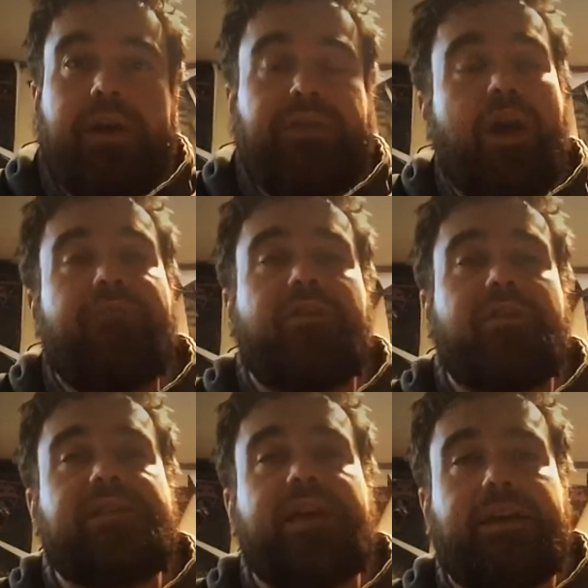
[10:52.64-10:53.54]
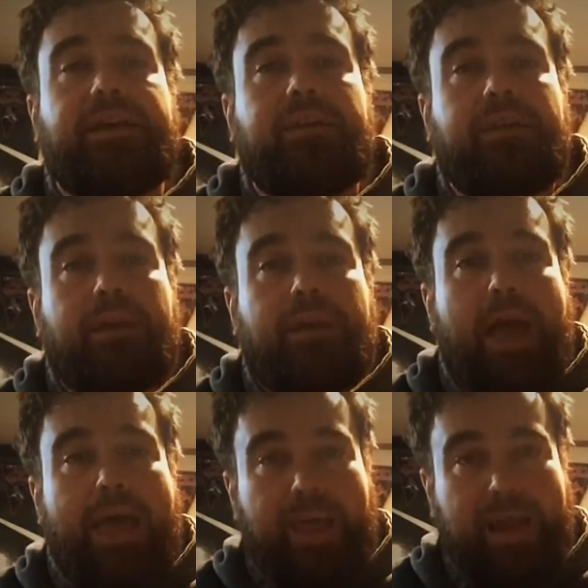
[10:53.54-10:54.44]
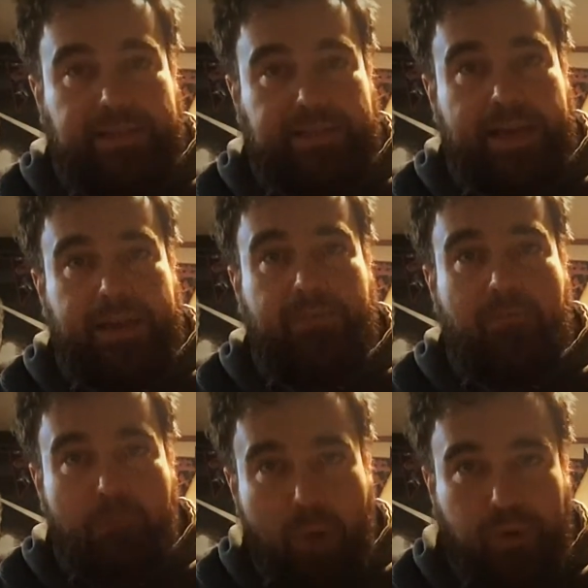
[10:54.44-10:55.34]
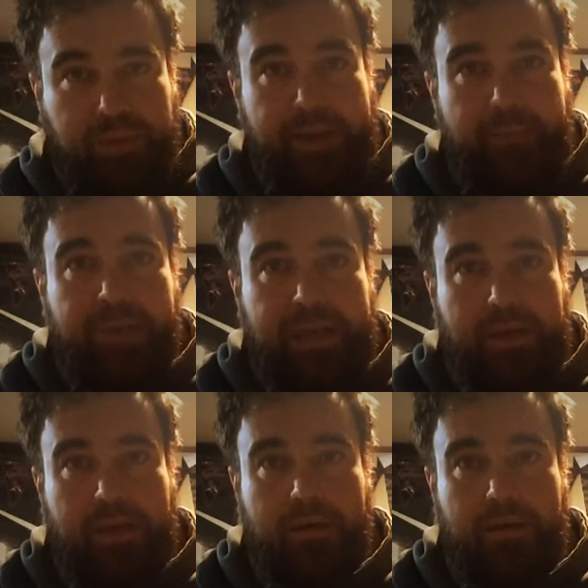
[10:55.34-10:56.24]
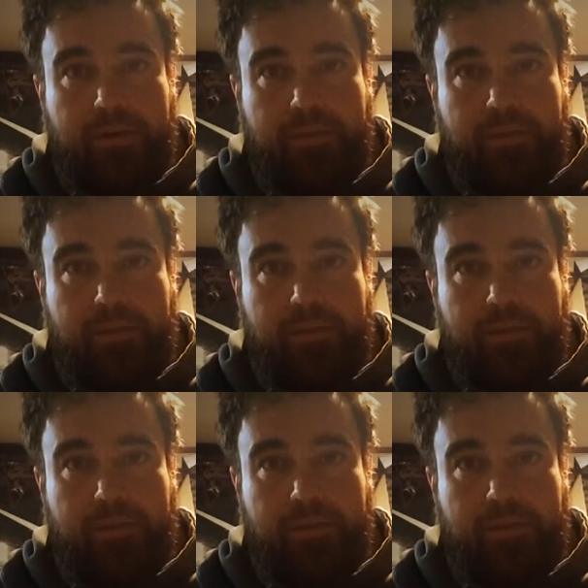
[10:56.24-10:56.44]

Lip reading: He thought for a second, and then he said Mozambique.